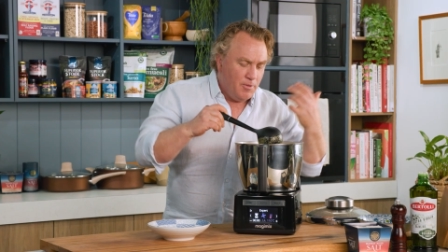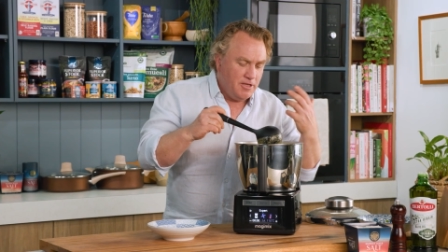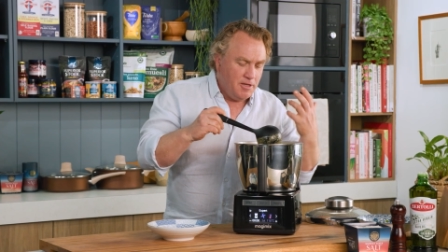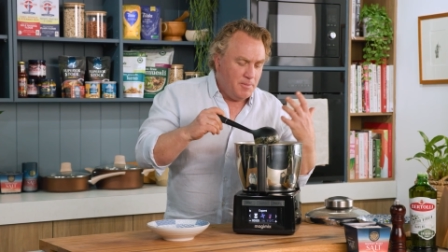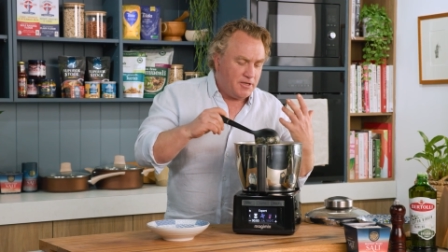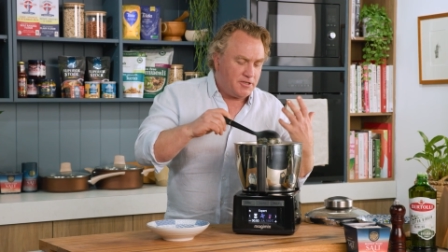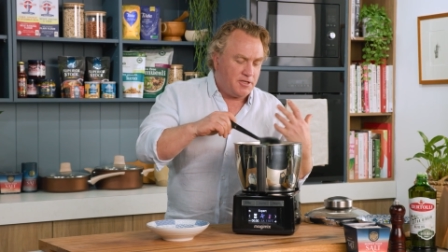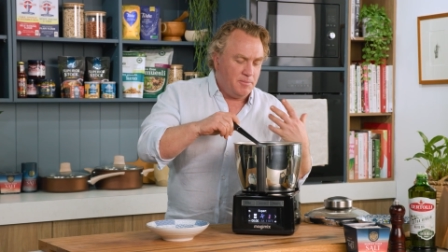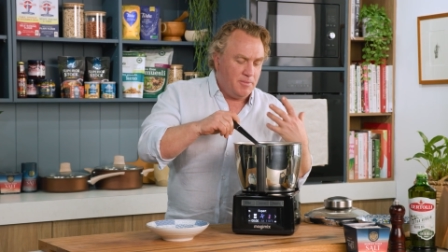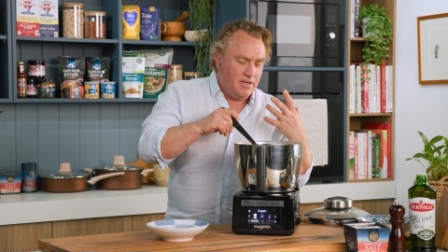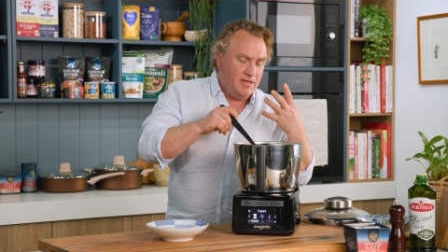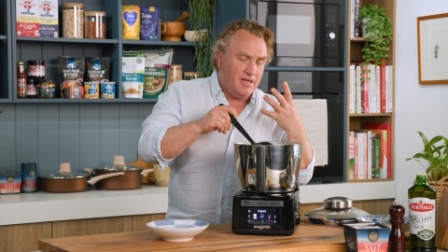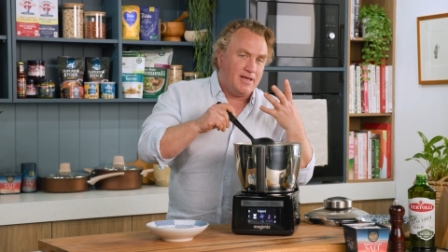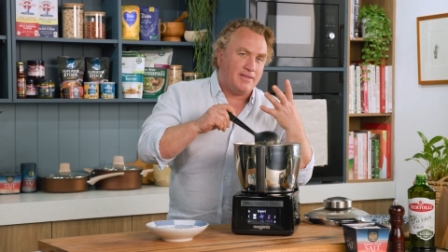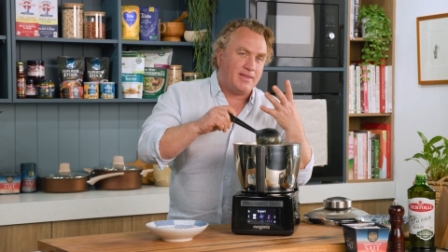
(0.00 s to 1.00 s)
when you mix them
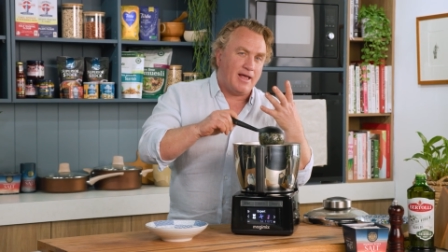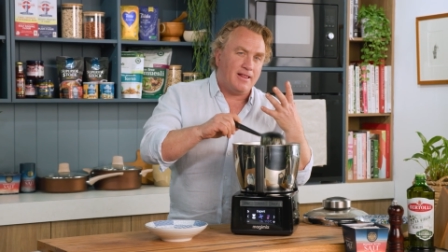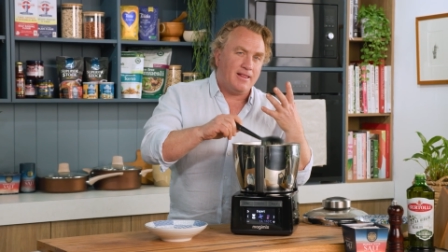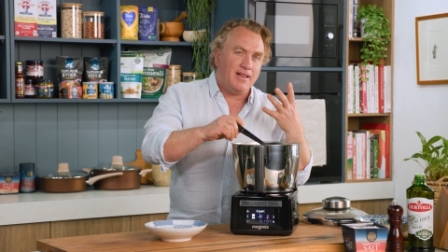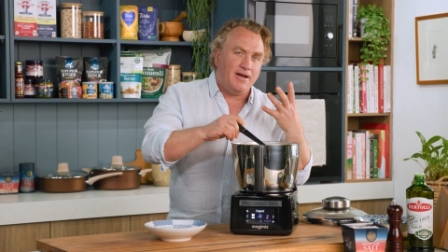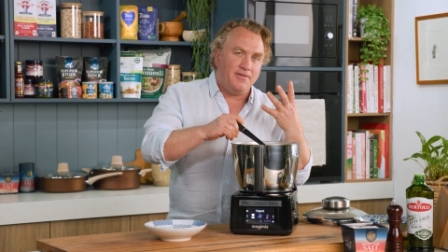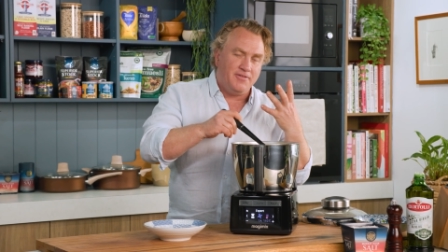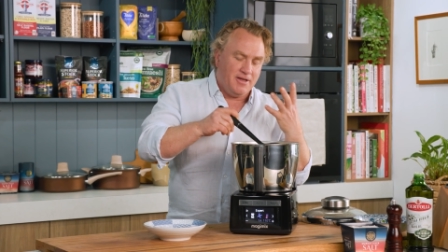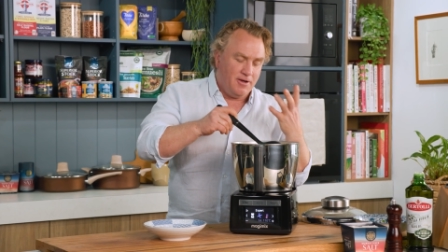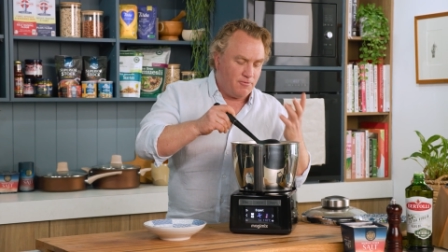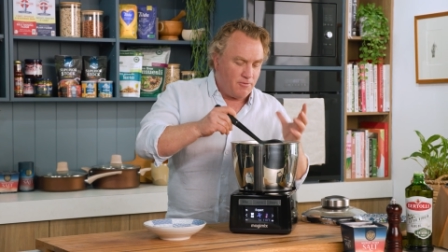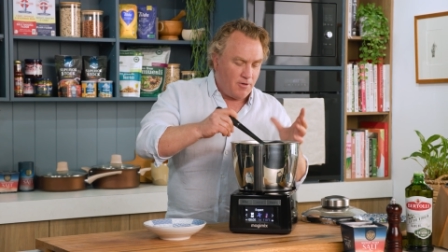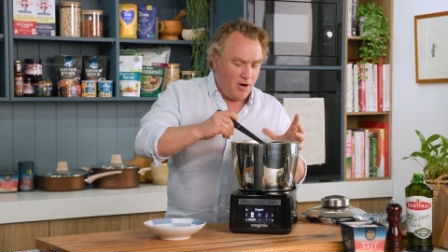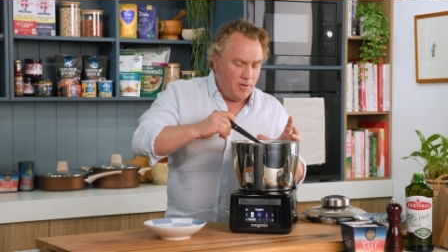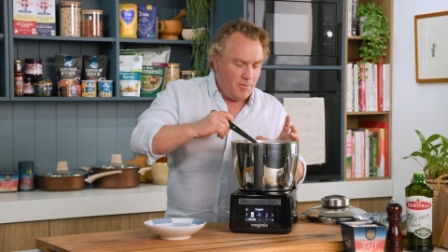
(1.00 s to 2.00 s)
in, you get that lovely
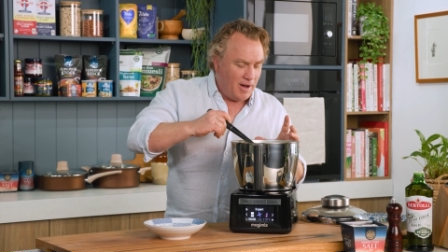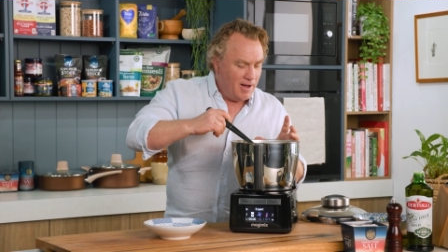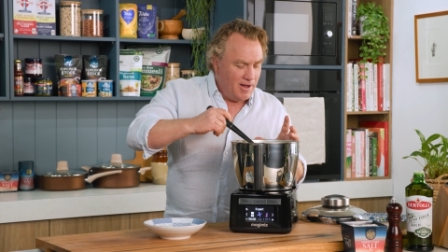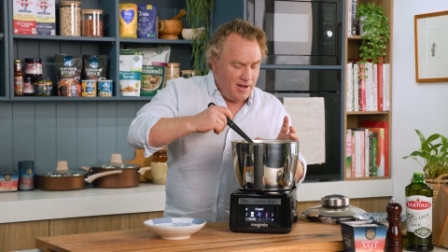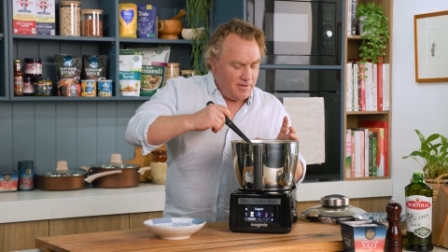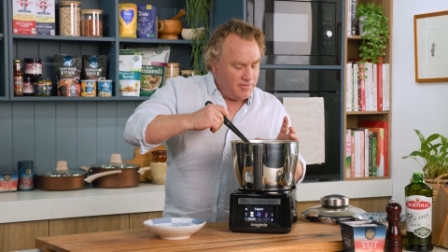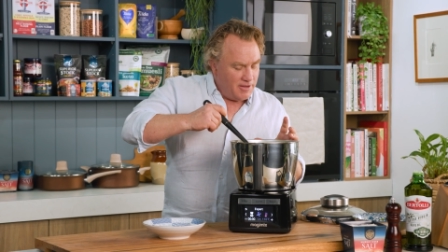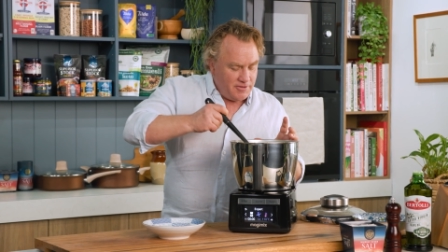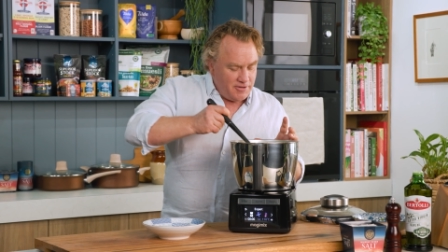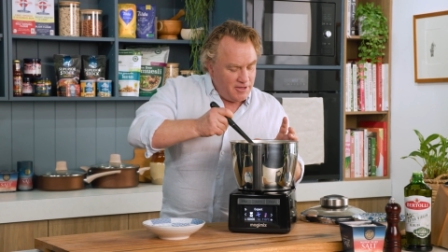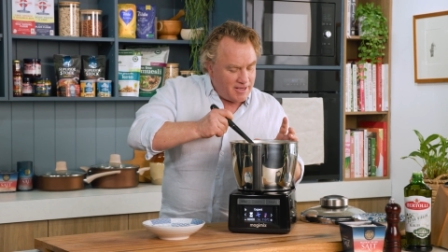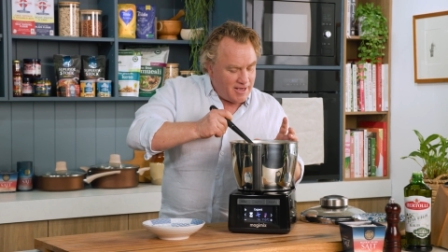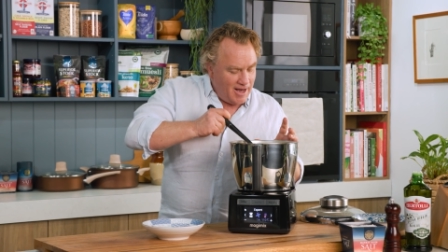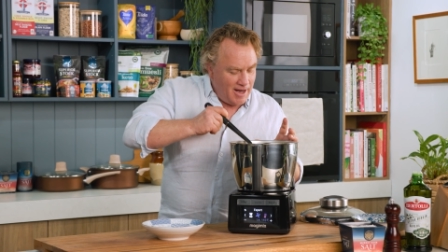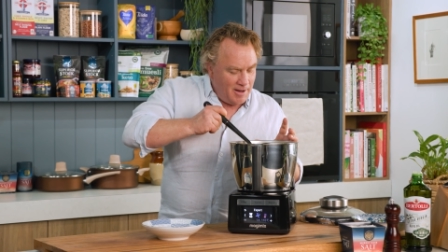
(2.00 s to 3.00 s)
aroma that you
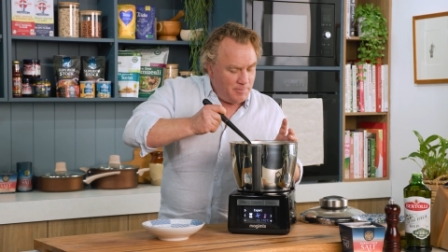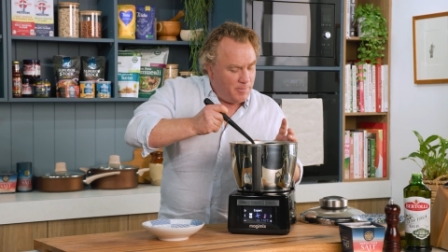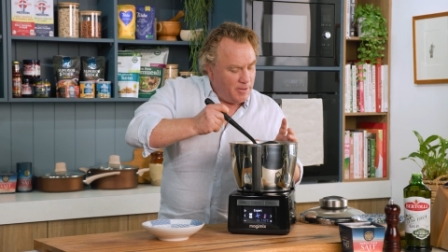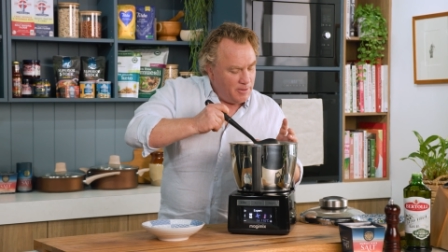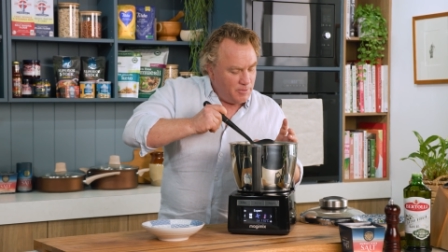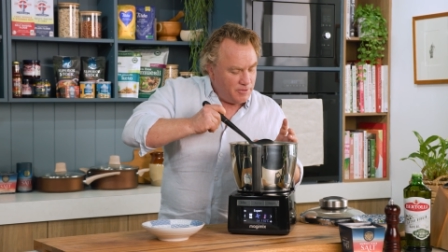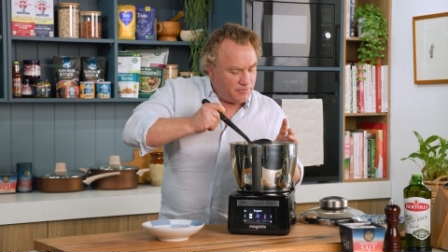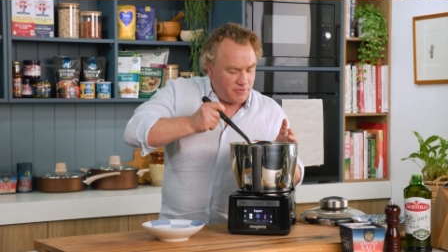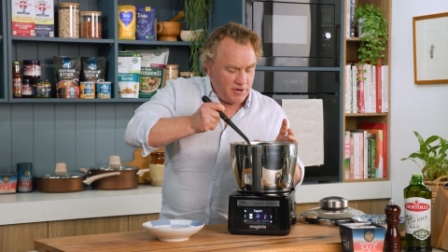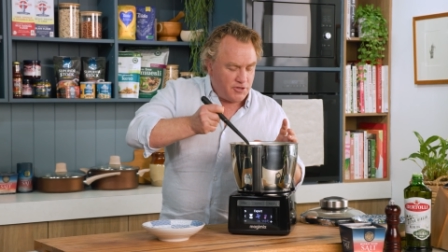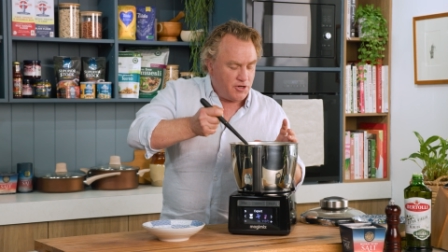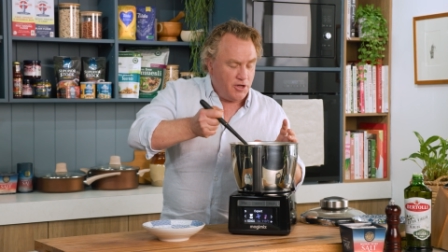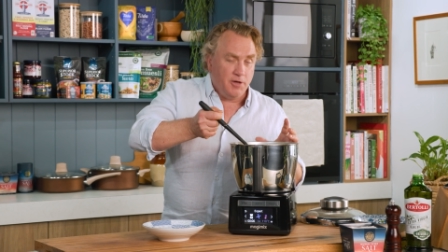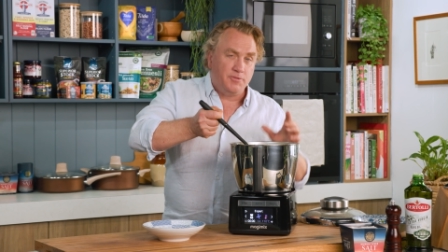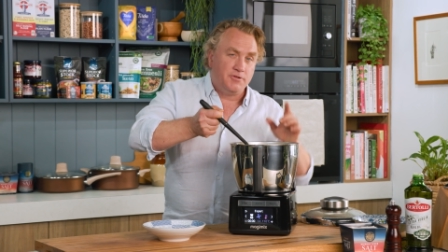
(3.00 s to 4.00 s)
can't beat with
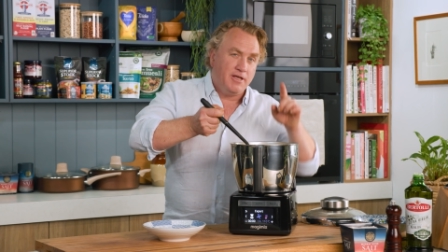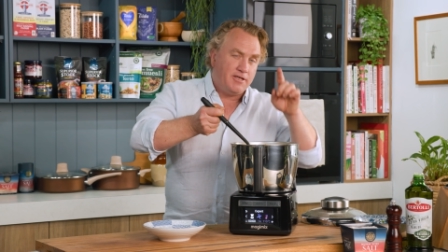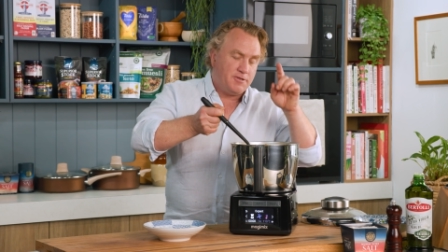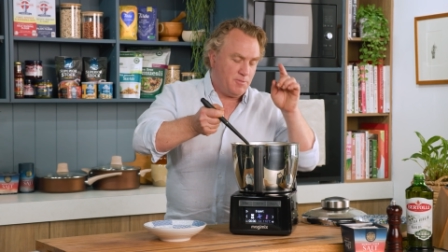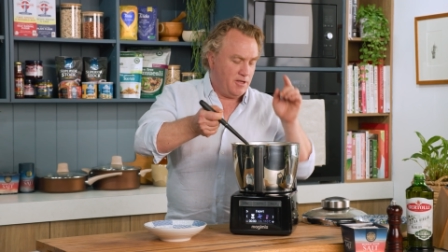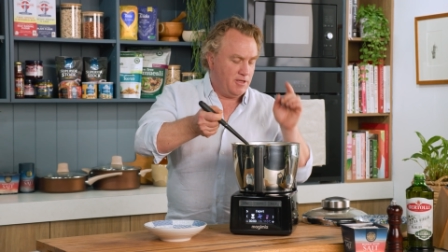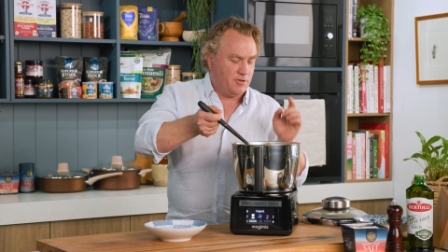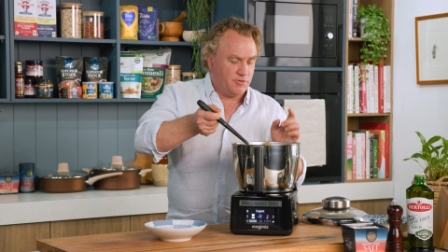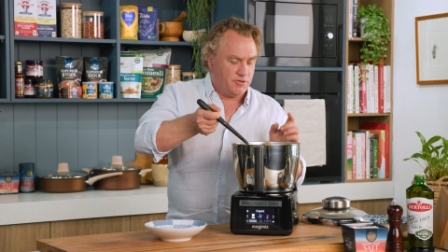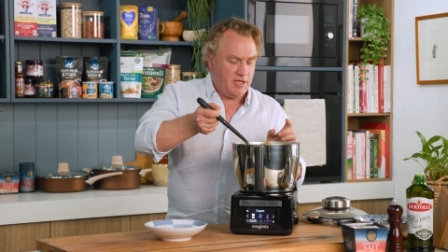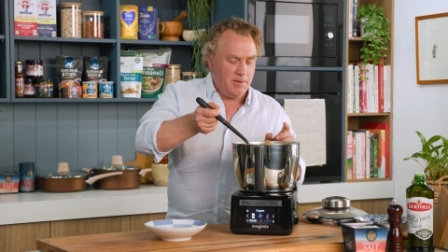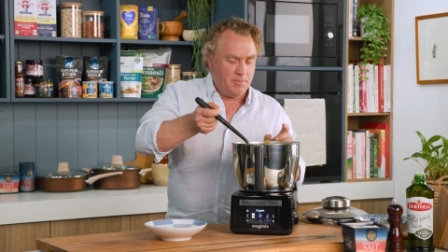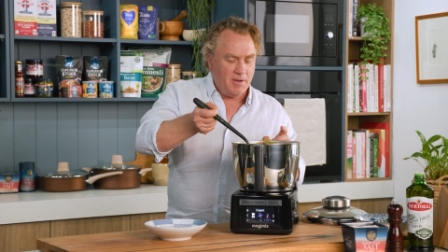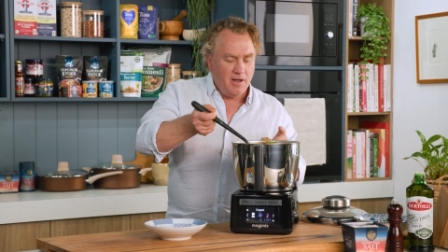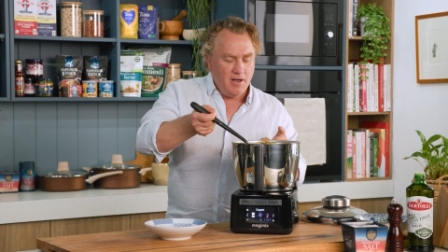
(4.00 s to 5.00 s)
fresh herbs. There's my little
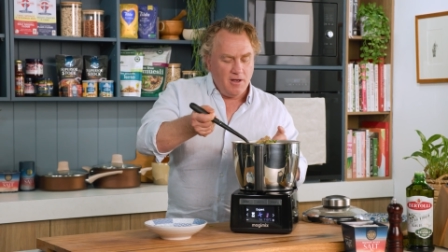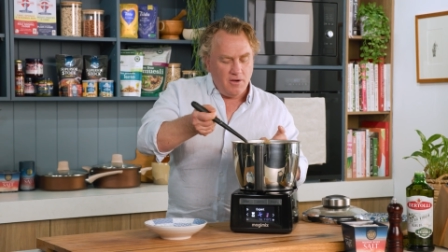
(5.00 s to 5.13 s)
tip.